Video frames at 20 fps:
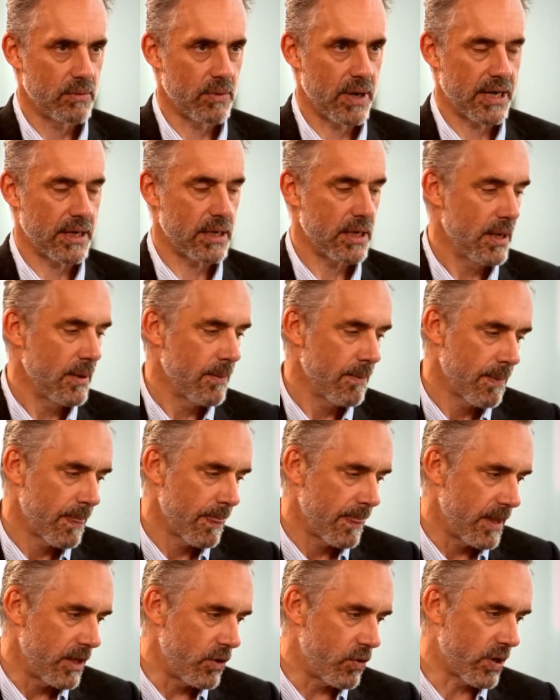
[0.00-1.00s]
right?
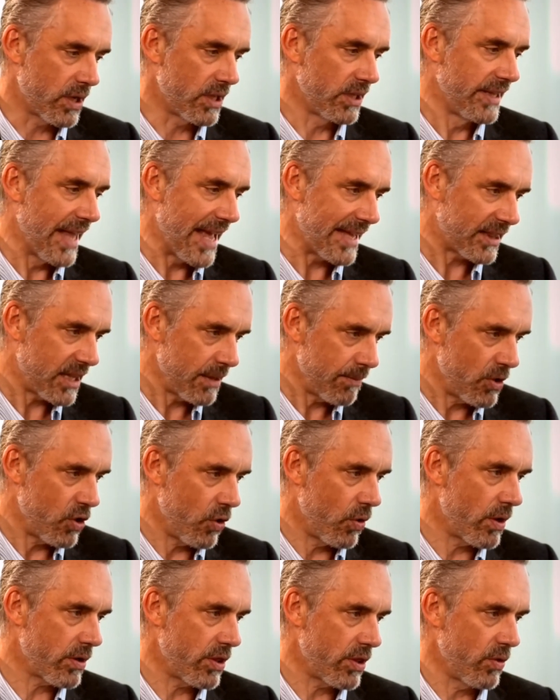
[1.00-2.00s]
You can let them
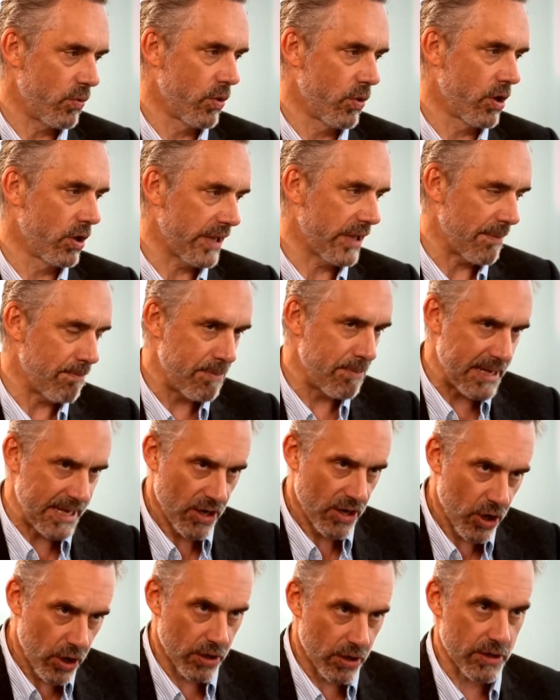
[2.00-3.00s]
go out in the world and
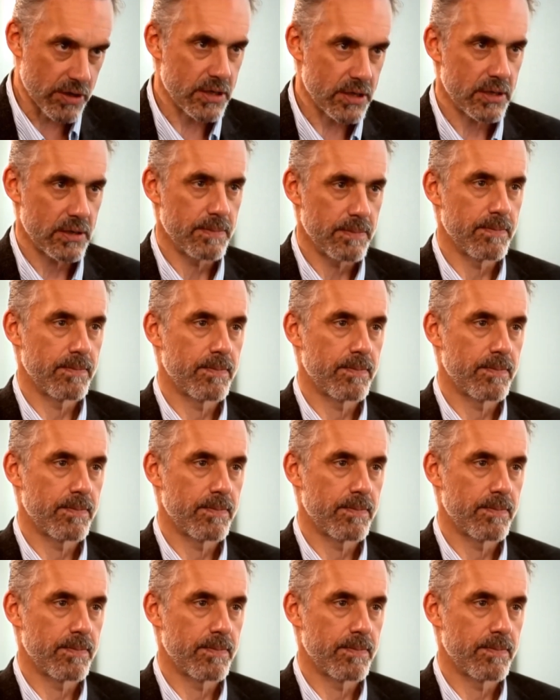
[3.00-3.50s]
be hurt,